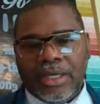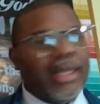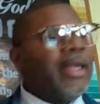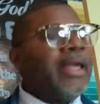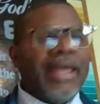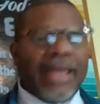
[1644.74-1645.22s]

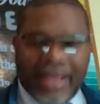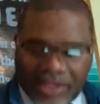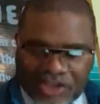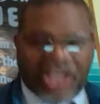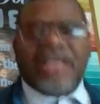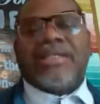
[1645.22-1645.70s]
Jesus
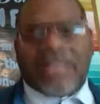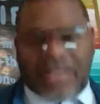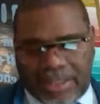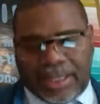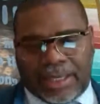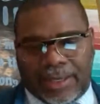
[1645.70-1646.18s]
did
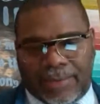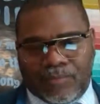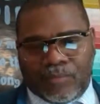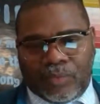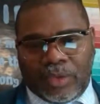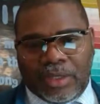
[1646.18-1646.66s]
it.
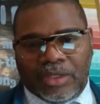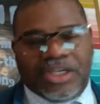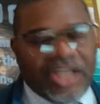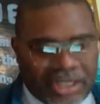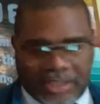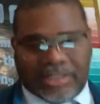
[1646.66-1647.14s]
Jesus
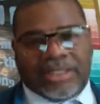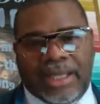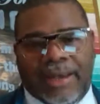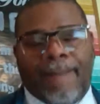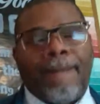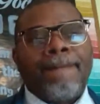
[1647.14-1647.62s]
did it.
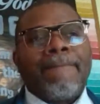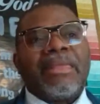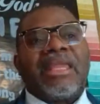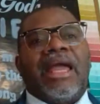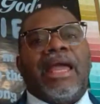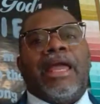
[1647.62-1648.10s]
And,
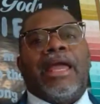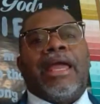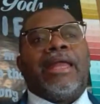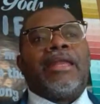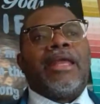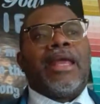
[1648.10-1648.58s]
and,
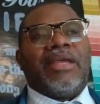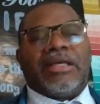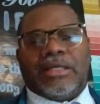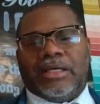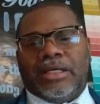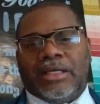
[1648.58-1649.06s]
and
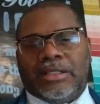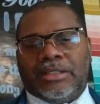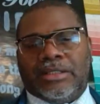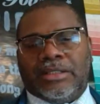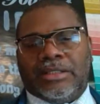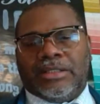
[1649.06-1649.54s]
because
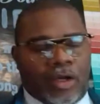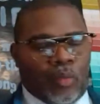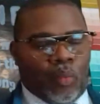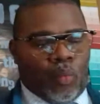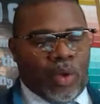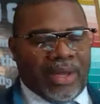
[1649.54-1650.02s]

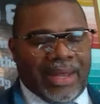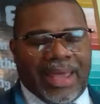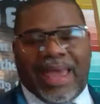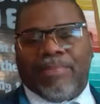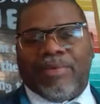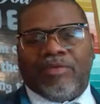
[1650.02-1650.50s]
what
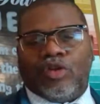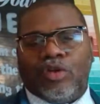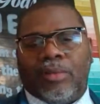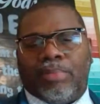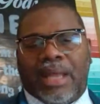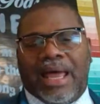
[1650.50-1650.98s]
happened to the
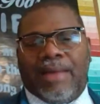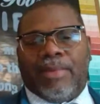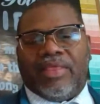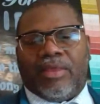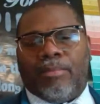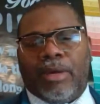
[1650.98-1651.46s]
blind man,
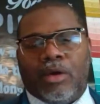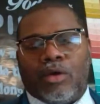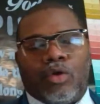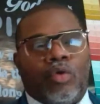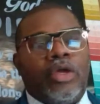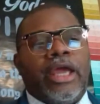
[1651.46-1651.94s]
the
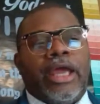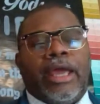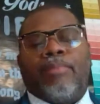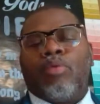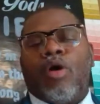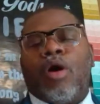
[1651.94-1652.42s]
miracle,
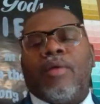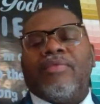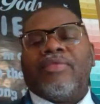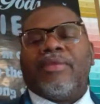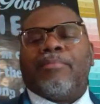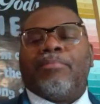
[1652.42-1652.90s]
it brought
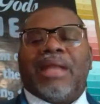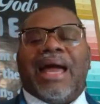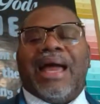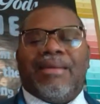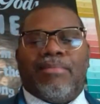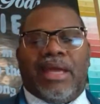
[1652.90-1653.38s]
the
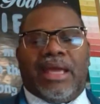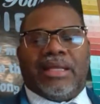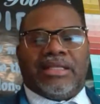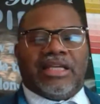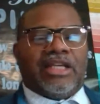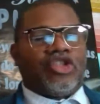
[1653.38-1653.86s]
blind
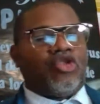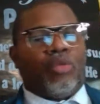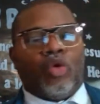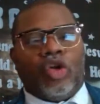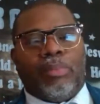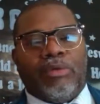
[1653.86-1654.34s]
man
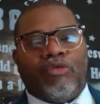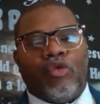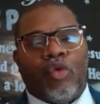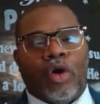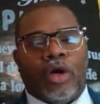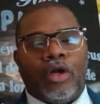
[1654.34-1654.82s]
testimony
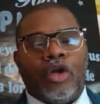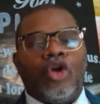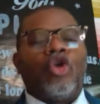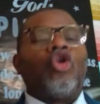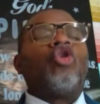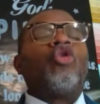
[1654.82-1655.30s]
before
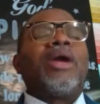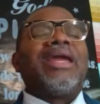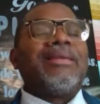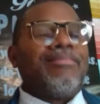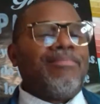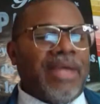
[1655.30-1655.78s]

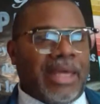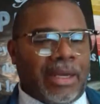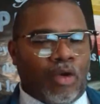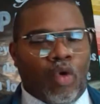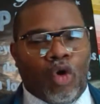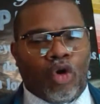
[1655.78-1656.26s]
great
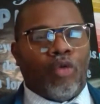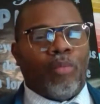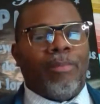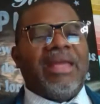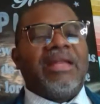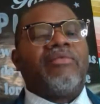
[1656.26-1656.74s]
men or
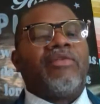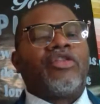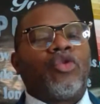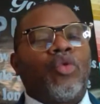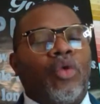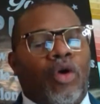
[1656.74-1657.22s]
men of
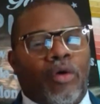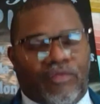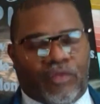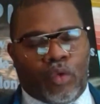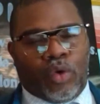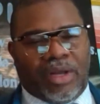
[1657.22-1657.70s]

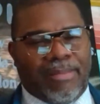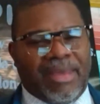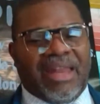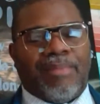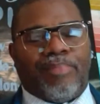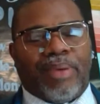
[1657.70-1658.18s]
authority,
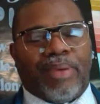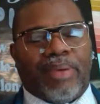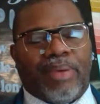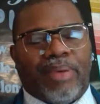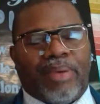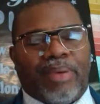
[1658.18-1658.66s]
men in
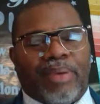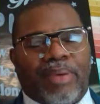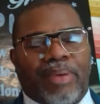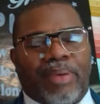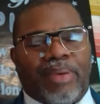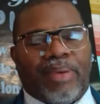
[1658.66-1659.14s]

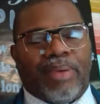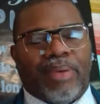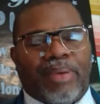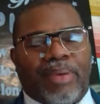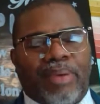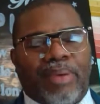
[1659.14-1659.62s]
power.
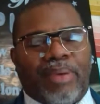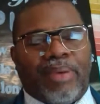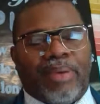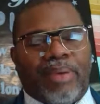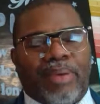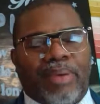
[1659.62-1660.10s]
The
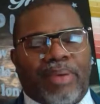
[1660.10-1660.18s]
um,